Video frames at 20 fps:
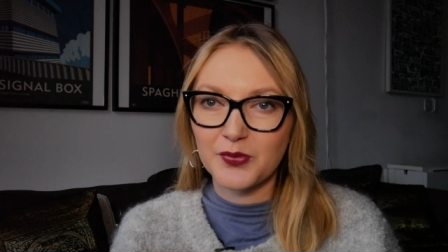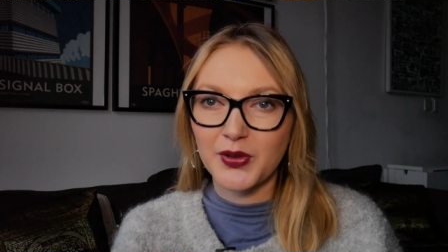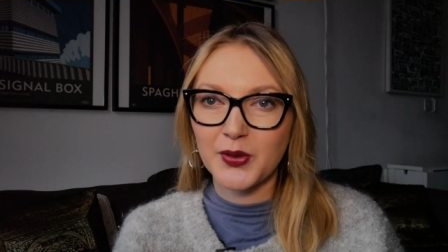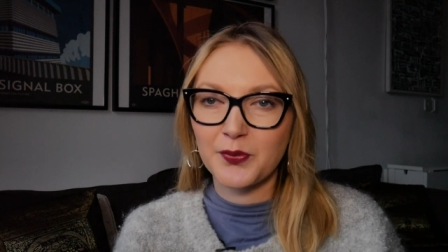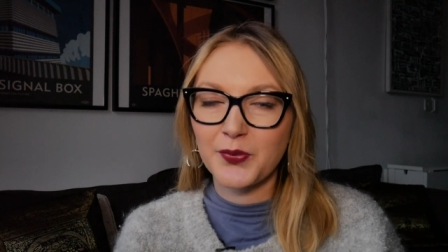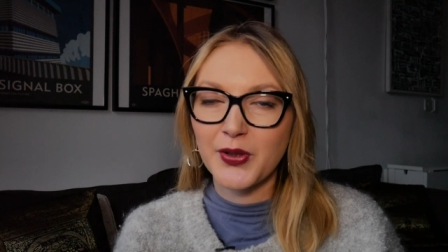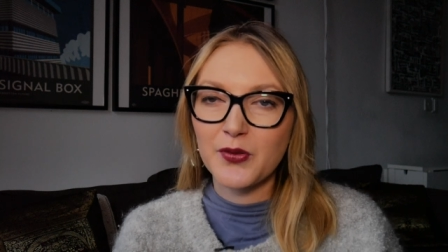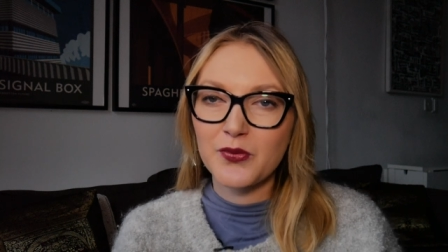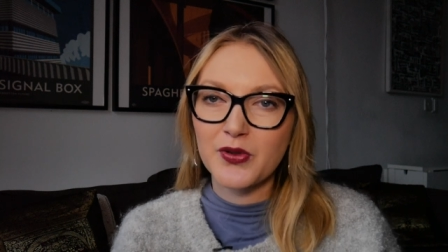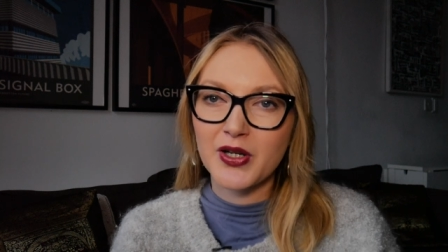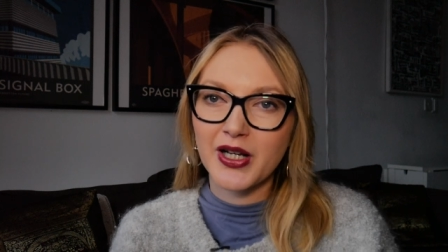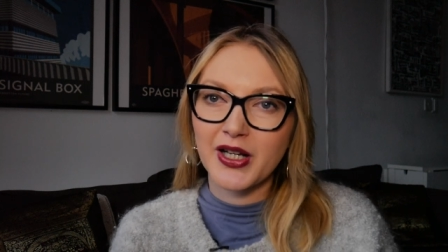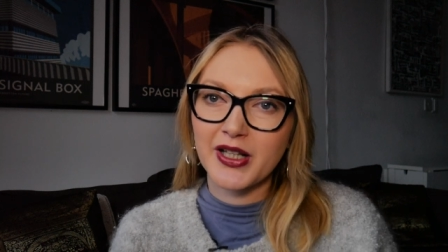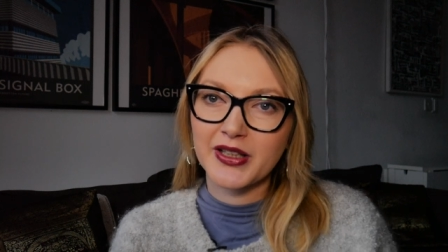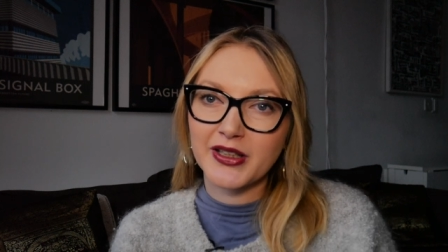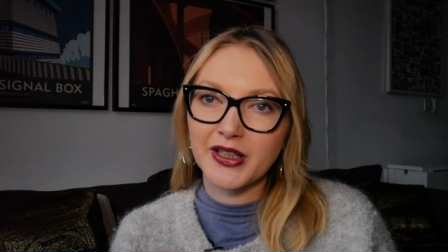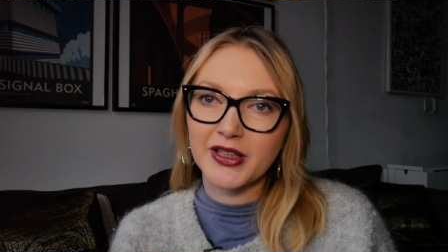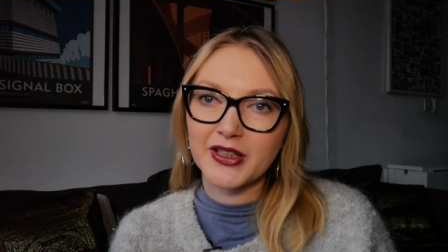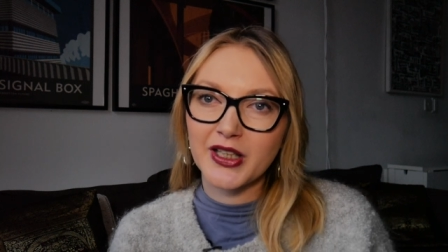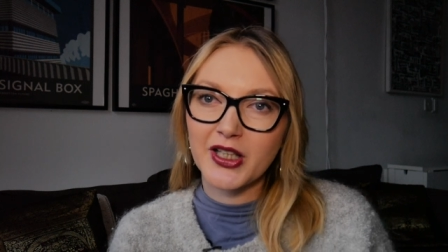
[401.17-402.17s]
But beware
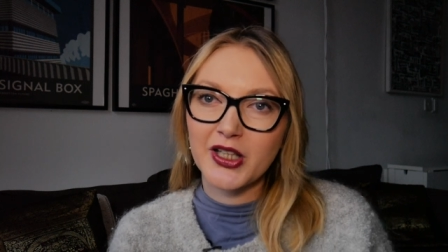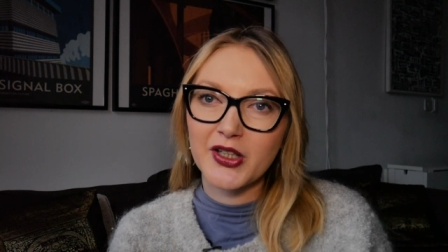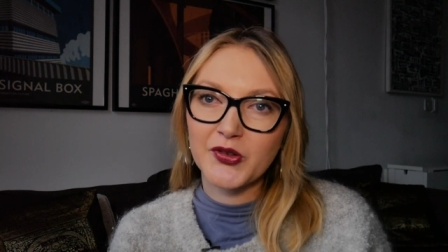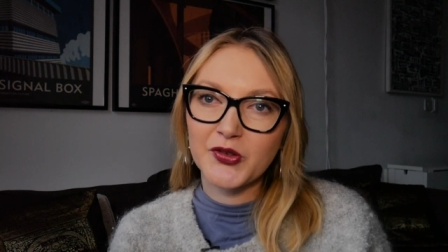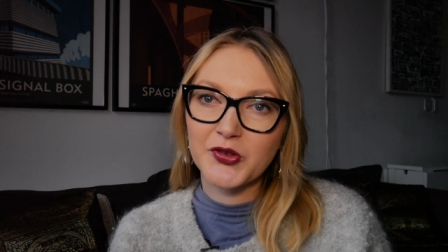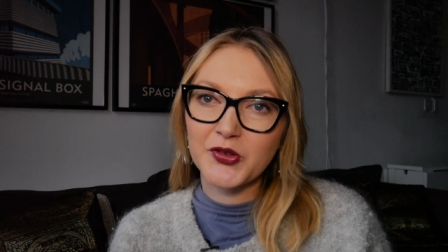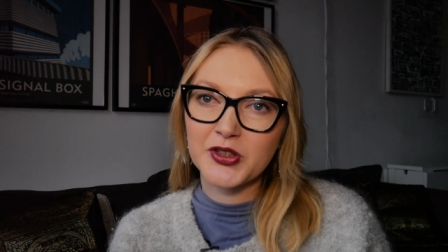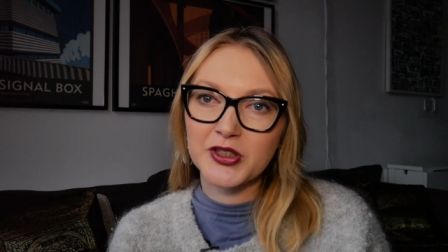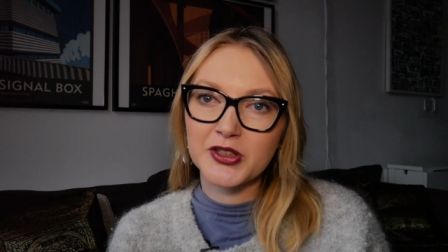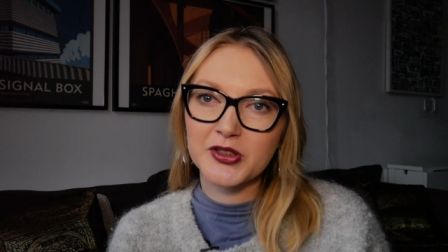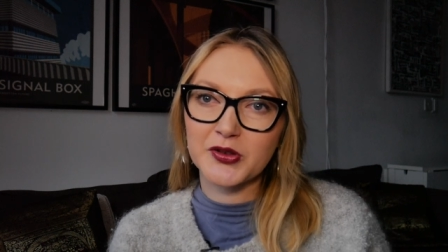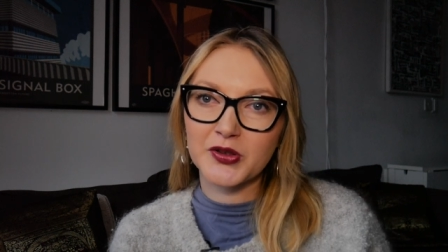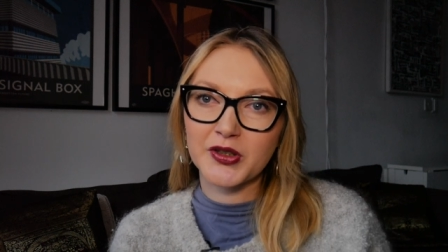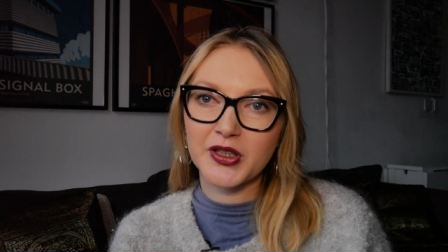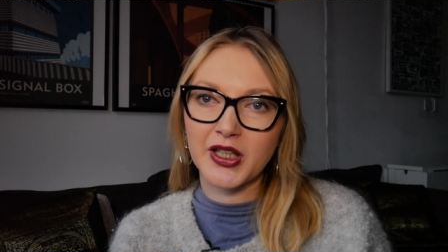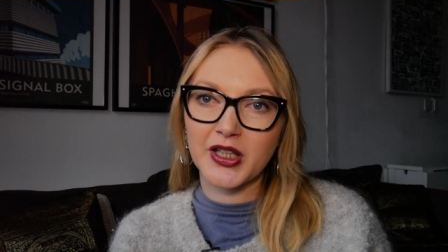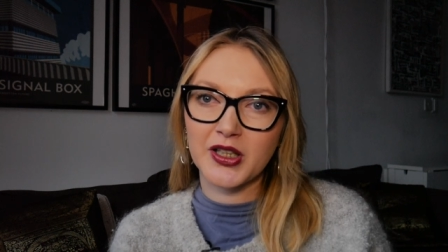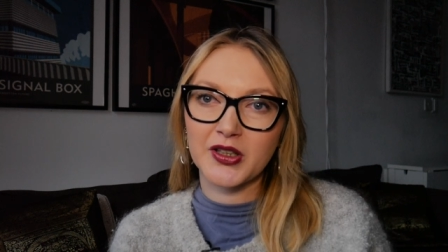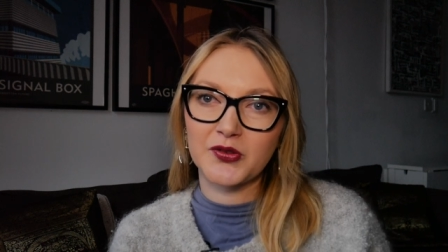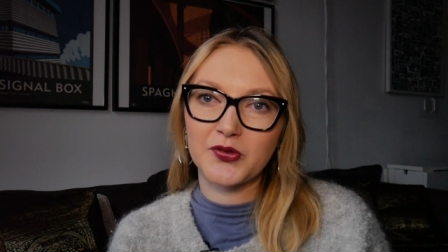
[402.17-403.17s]
that if you're
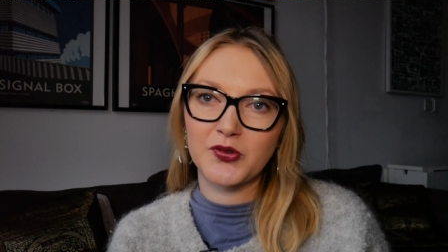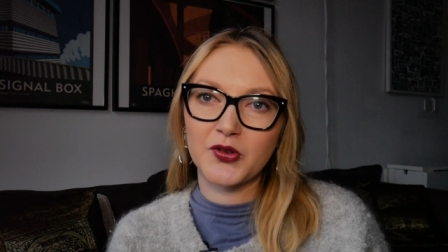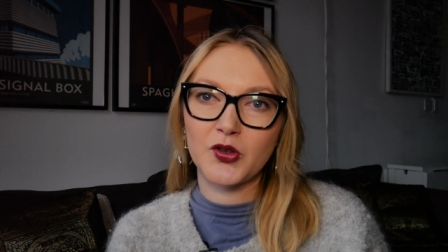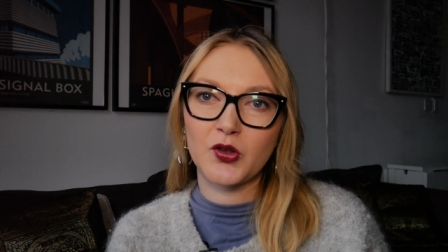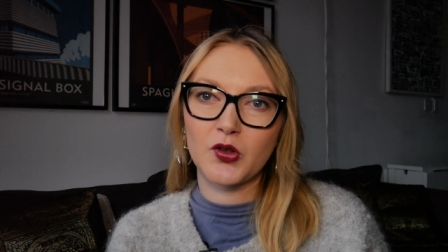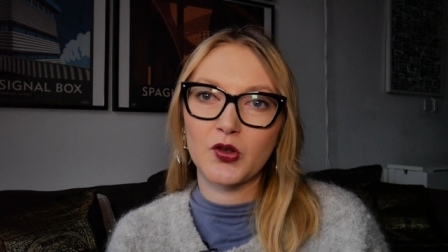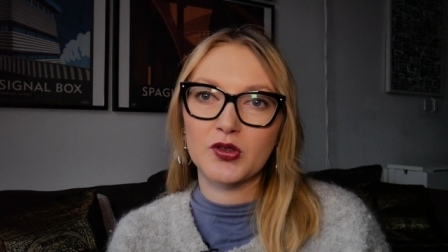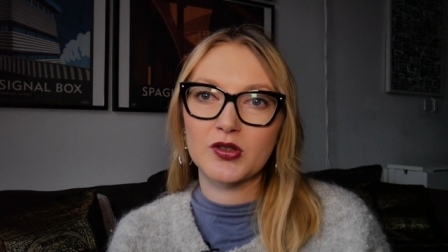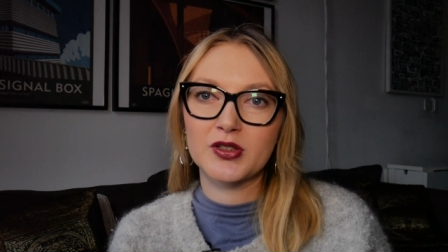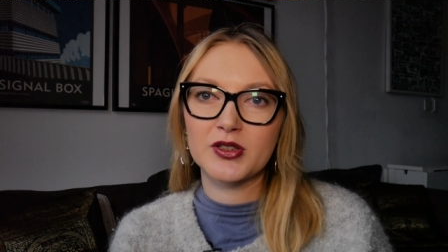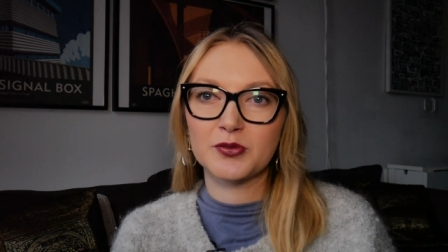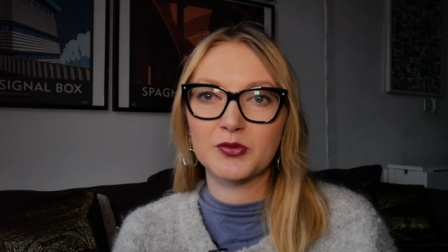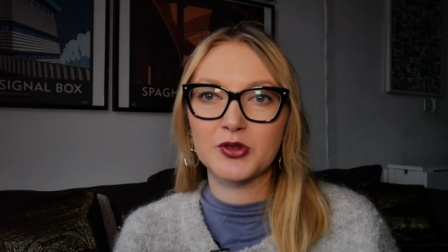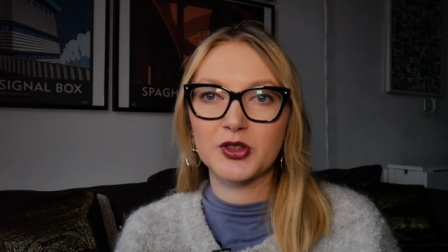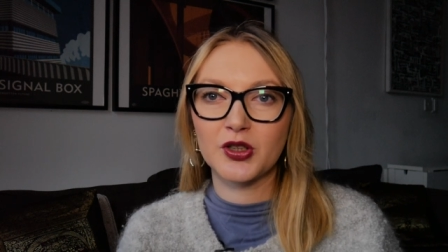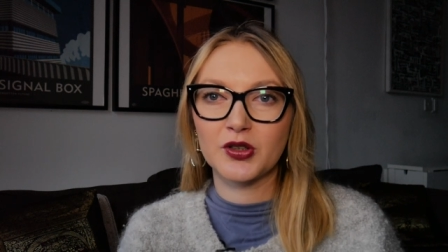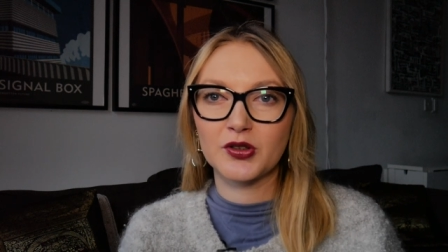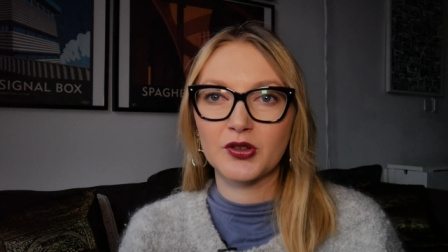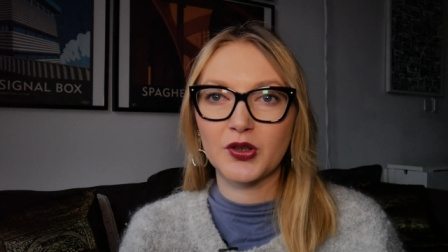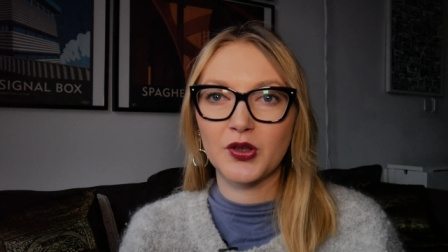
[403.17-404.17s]
looking for some
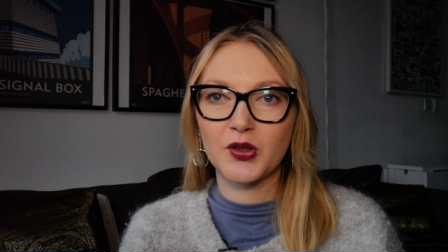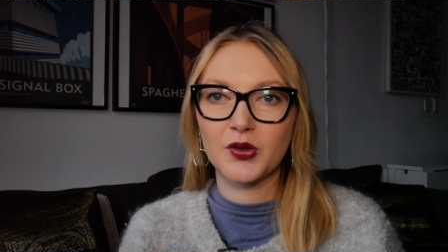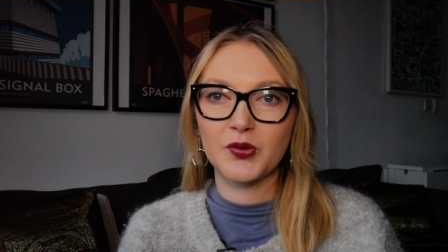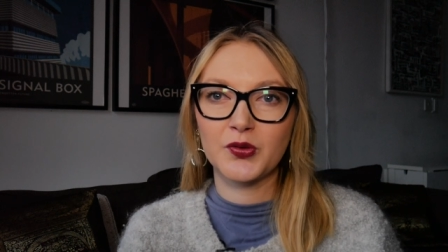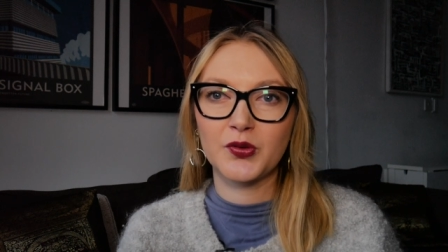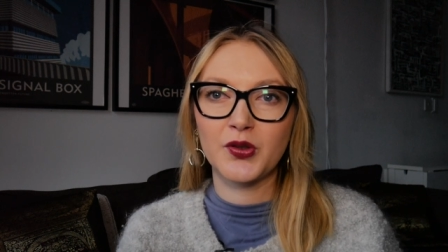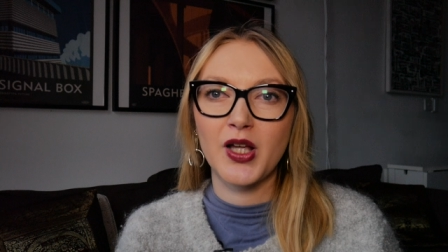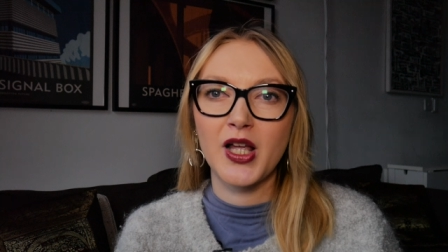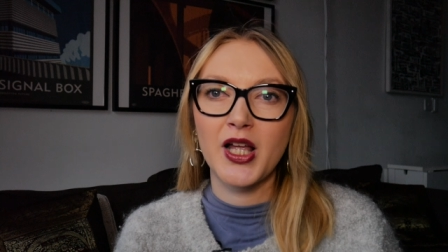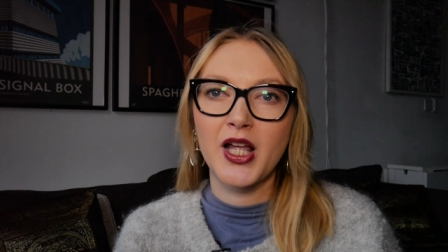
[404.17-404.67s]
sort of